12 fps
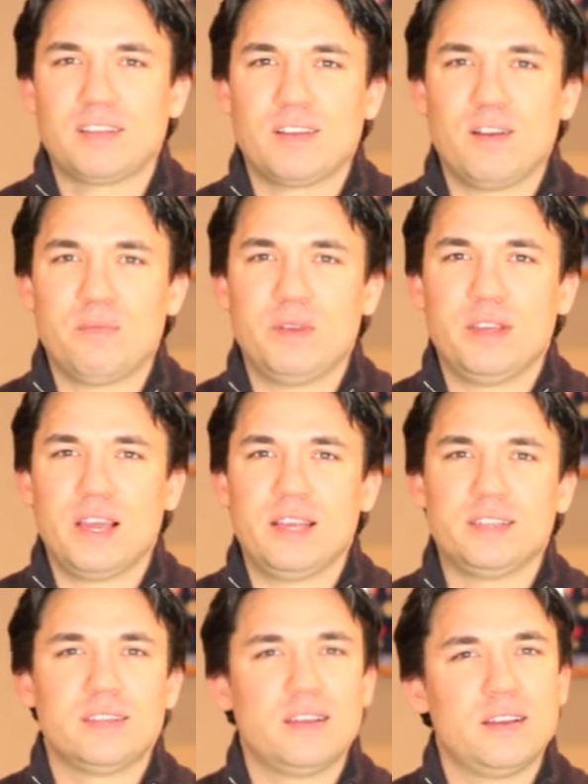hope you
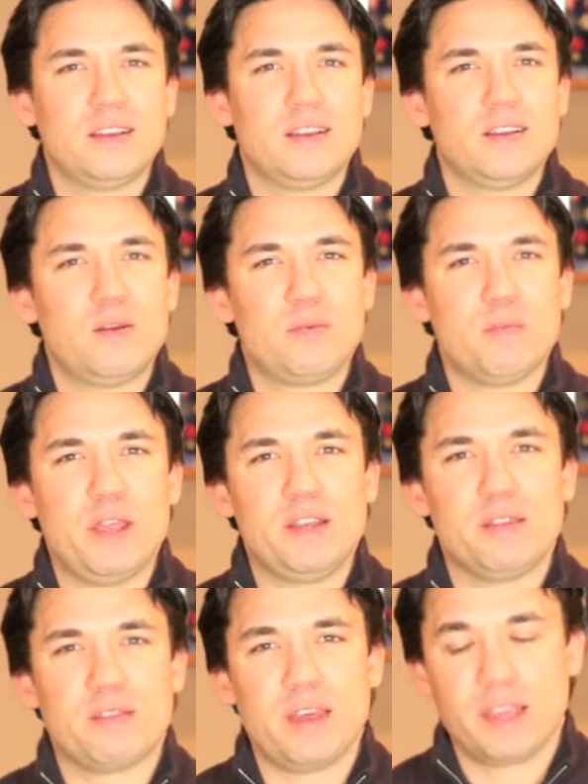guys, uh, hope it made
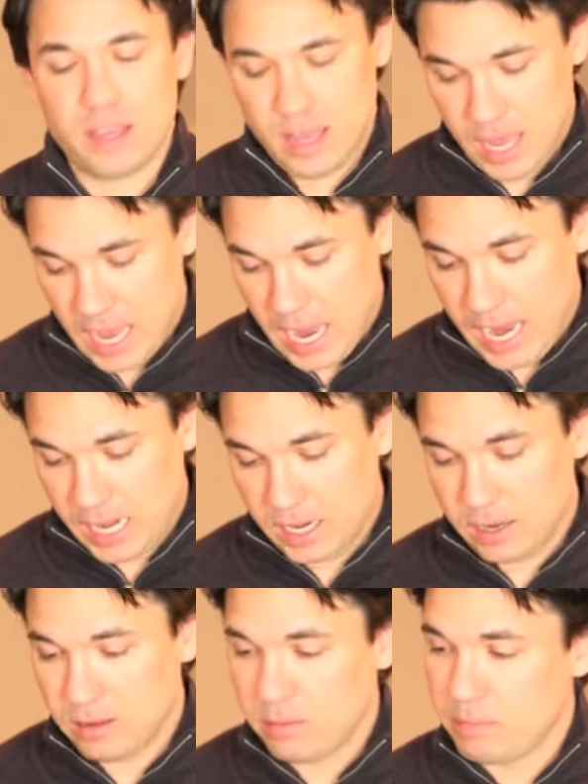you think.
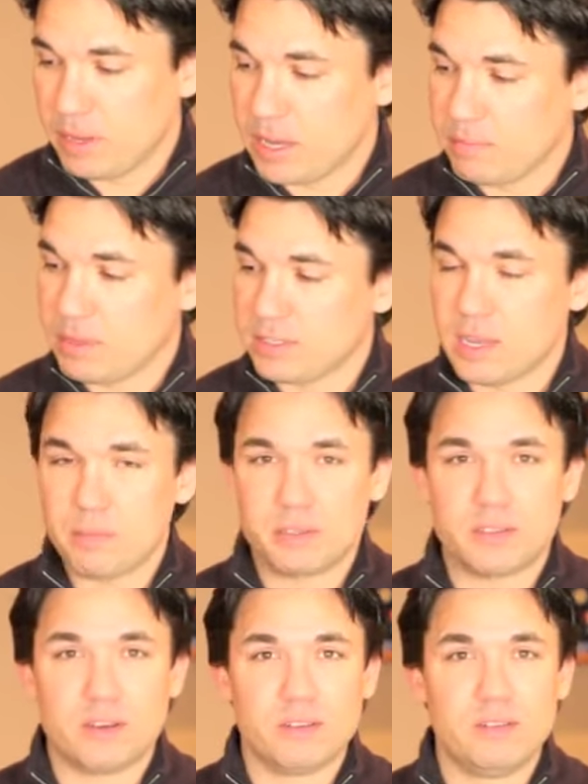And pick up this
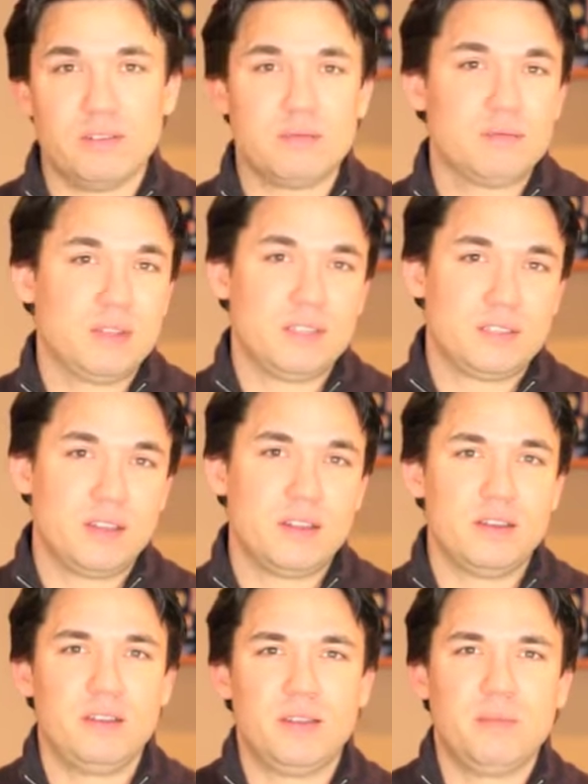episode. It's
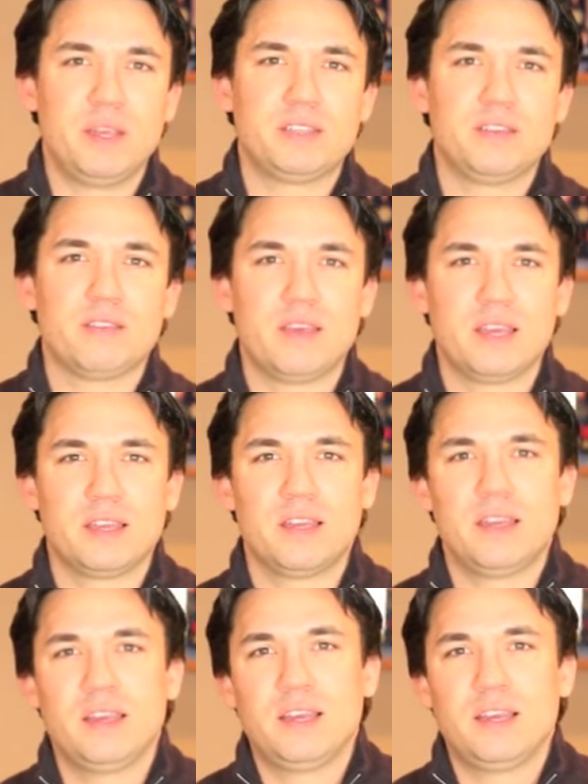good. It makes you think.